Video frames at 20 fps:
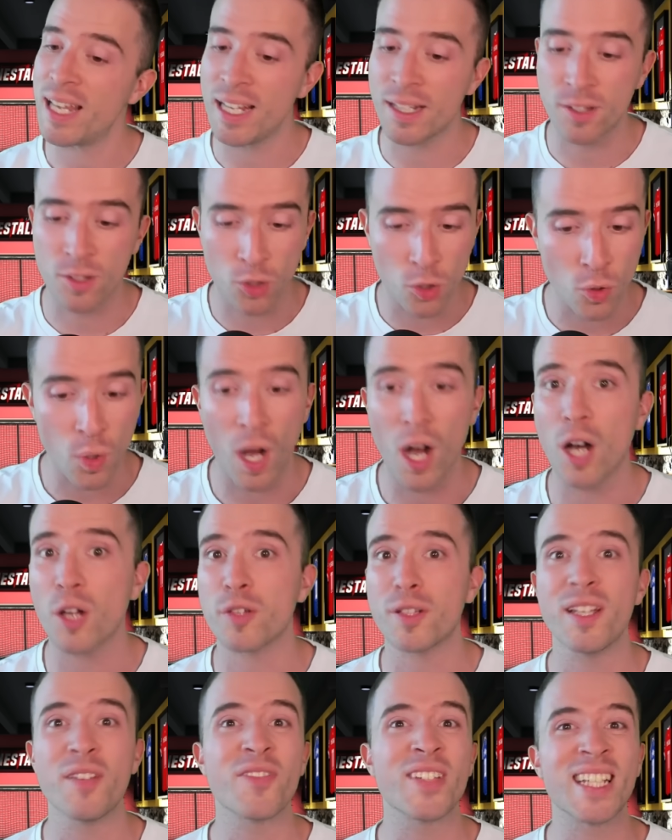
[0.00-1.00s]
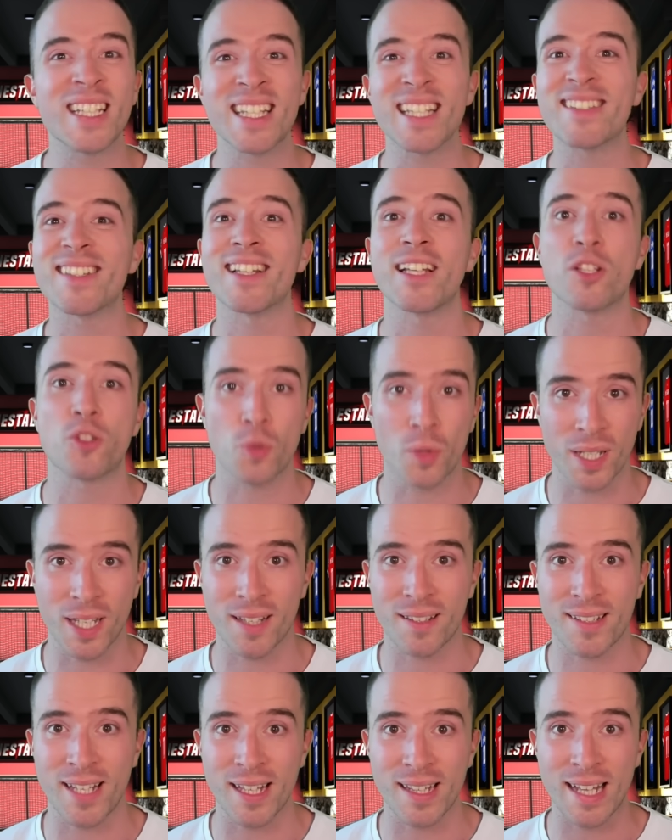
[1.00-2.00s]
It's too harsh even in Italy to an
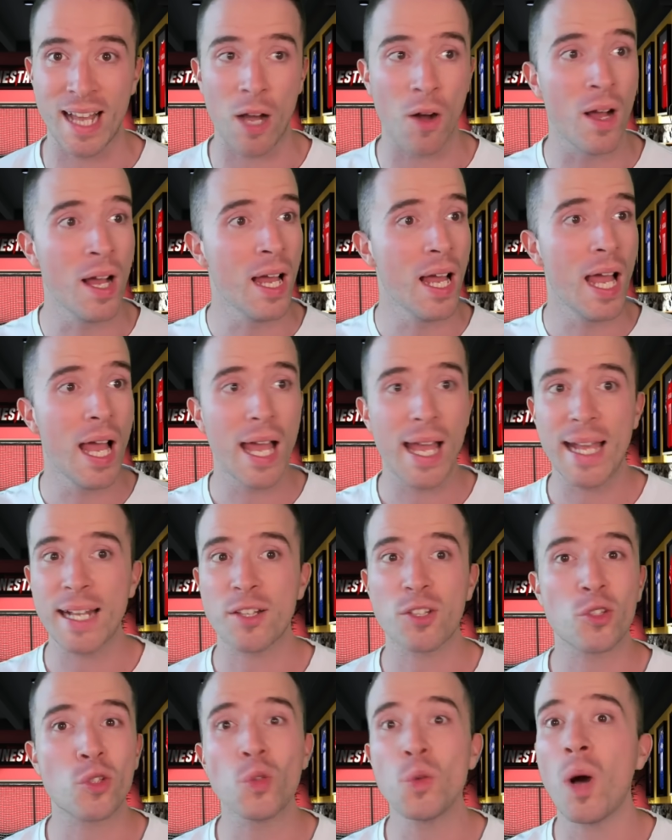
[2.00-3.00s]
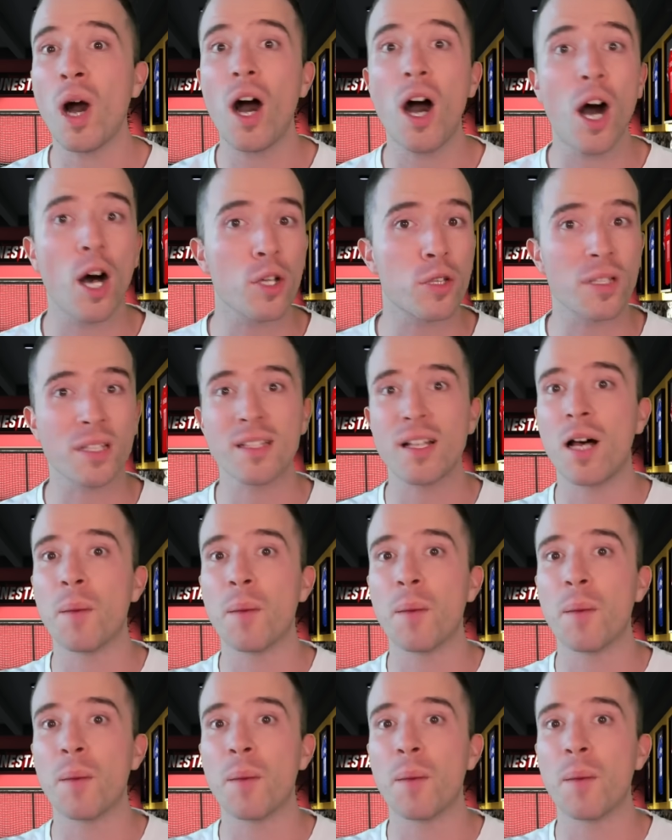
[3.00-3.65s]
extent now. It's too harsh in our